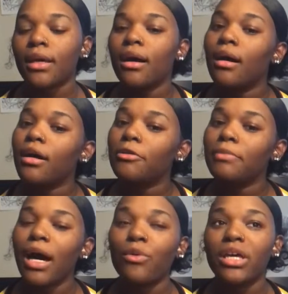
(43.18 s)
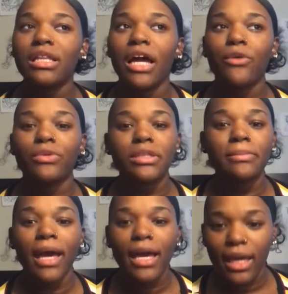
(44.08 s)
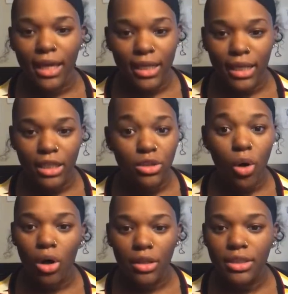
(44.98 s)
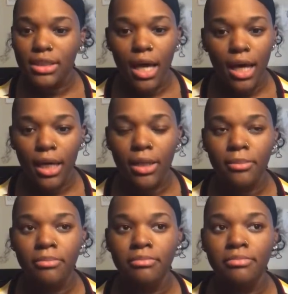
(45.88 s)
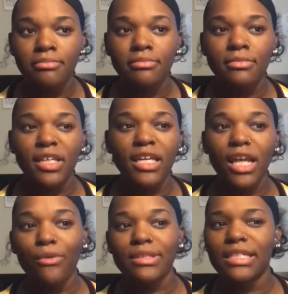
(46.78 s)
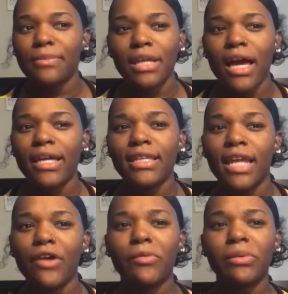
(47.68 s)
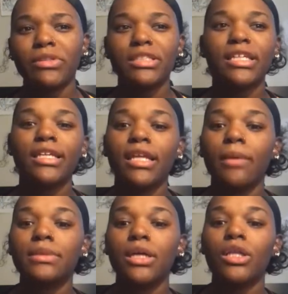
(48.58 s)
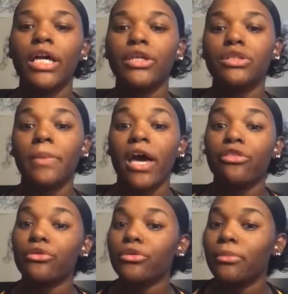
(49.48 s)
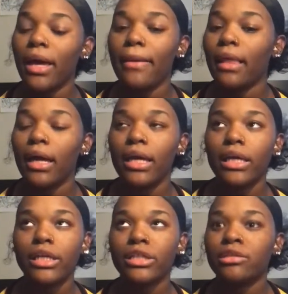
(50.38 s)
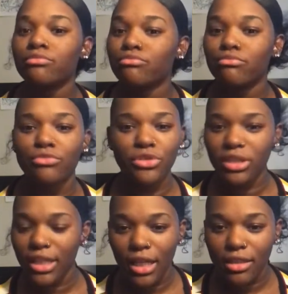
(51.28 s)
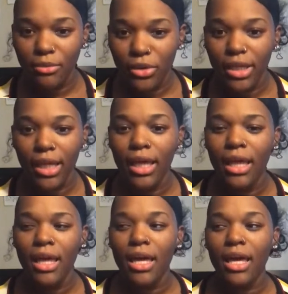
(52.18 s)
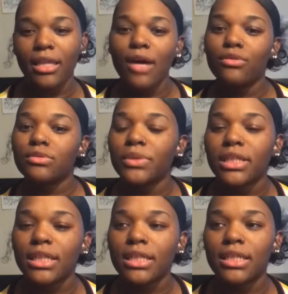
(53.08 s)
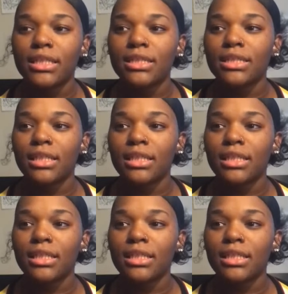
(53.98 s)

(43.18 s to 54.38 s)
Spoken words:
I would get like really bad headaches all the time, and I would sleep a lot. And then I remember just getting up to go like use the bathroom at like 3 o'clock in the morning, and that was weird because